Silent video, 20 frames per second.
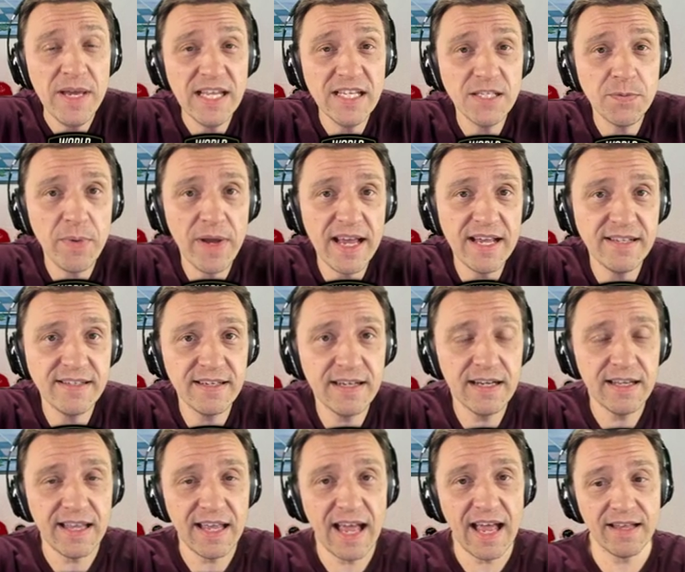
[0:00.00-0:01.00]
means
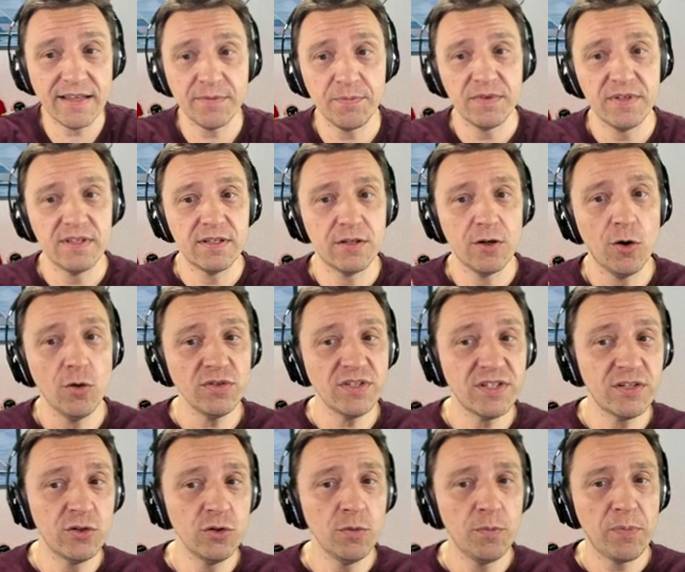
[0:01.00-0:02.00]
basically that
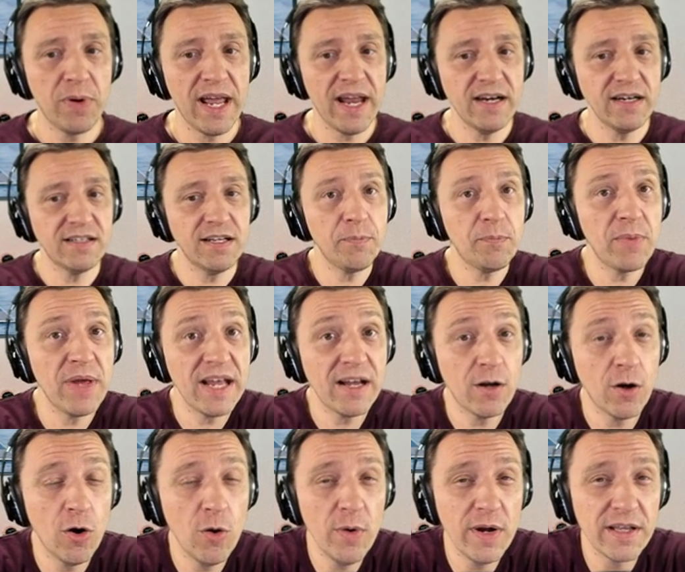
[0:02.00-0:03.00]
those two players there,
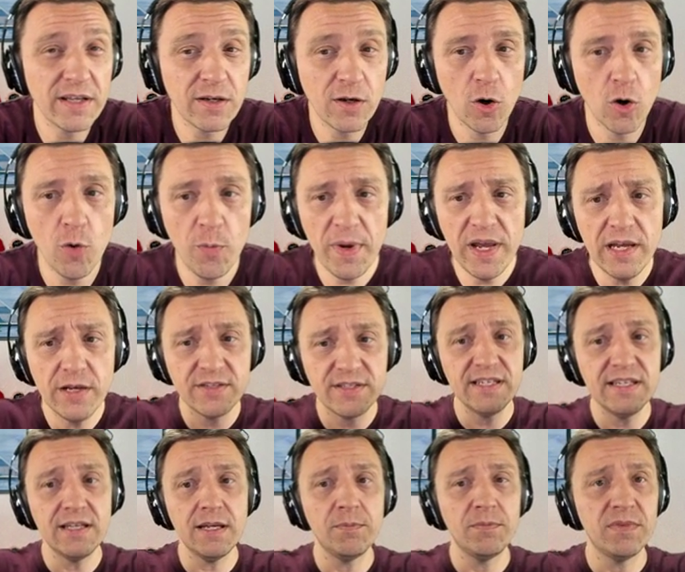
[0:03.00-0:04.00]
Big O and Kobe, you
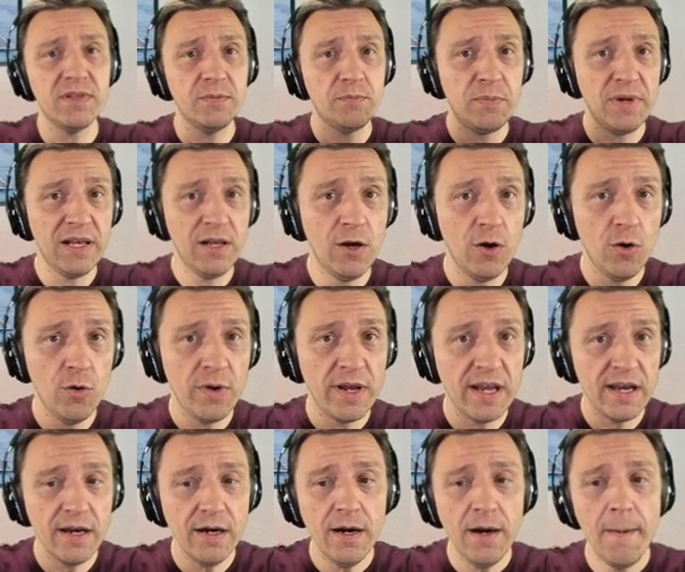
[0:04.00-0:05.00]
see them below
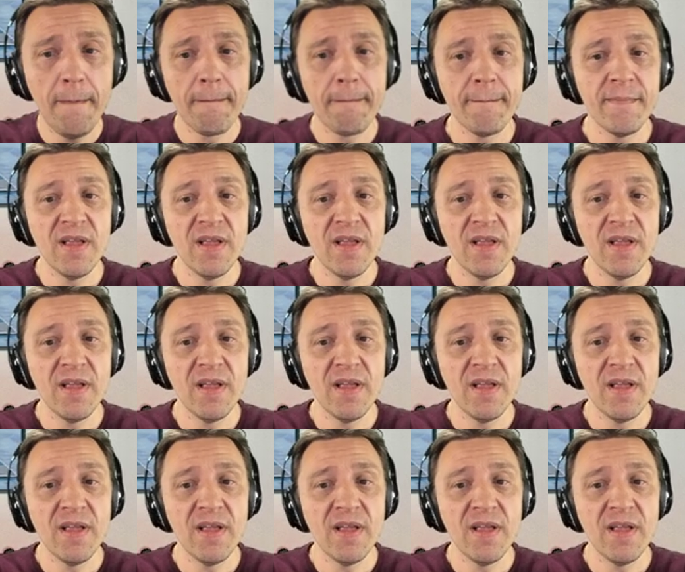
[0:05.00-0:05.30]
here,